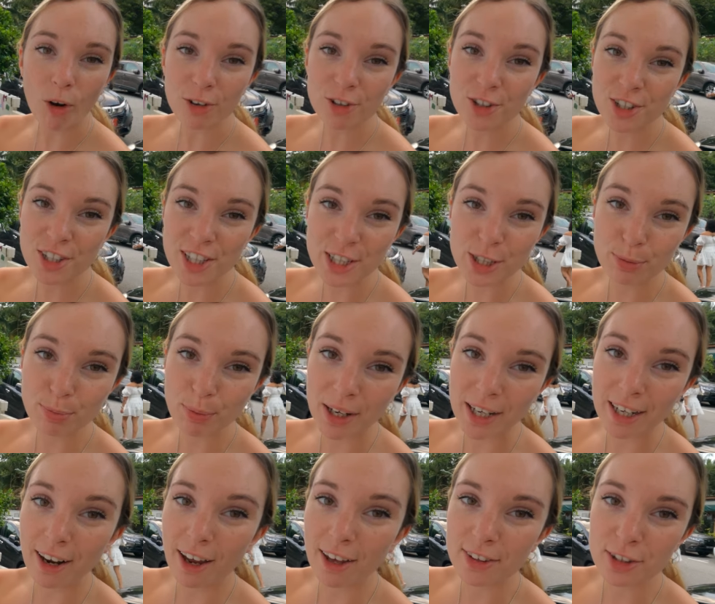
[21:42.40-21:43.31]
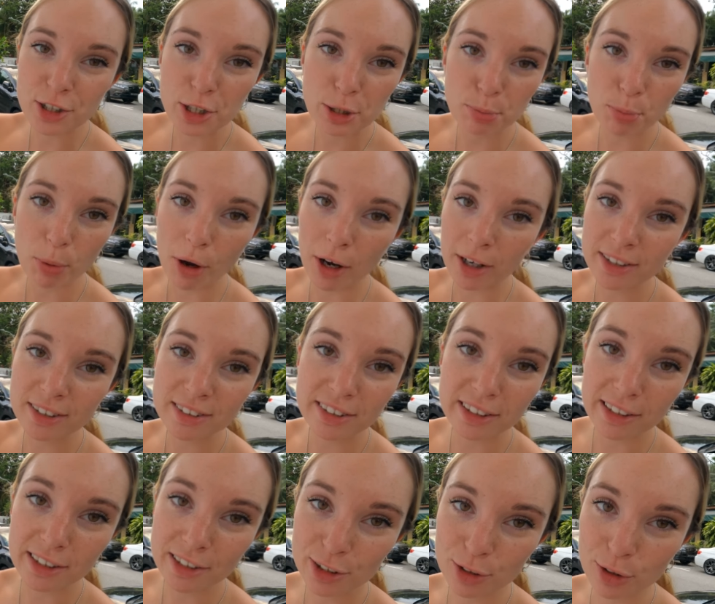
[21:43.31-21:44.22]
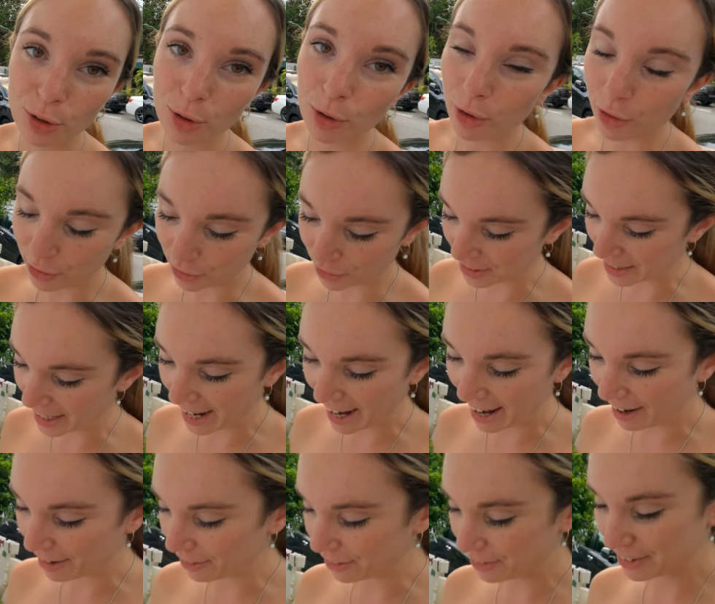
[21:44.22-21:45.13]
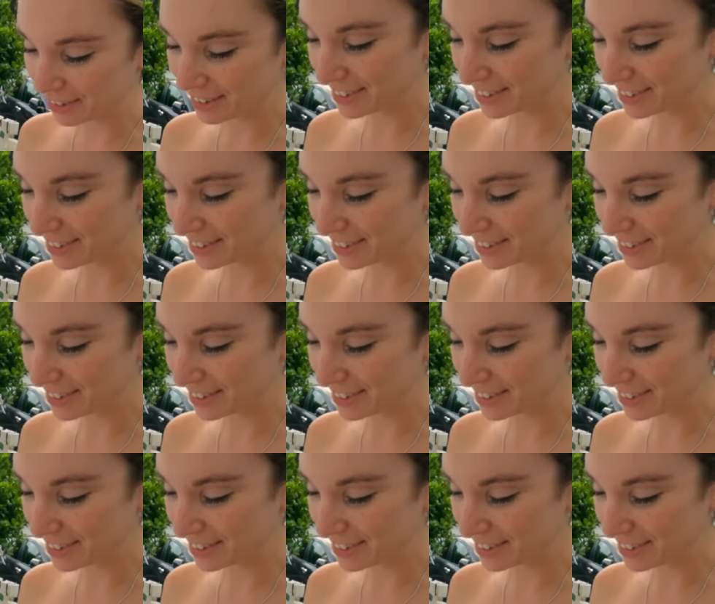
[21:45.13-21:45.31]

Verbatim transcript: Watch this be like the spiciest corn now.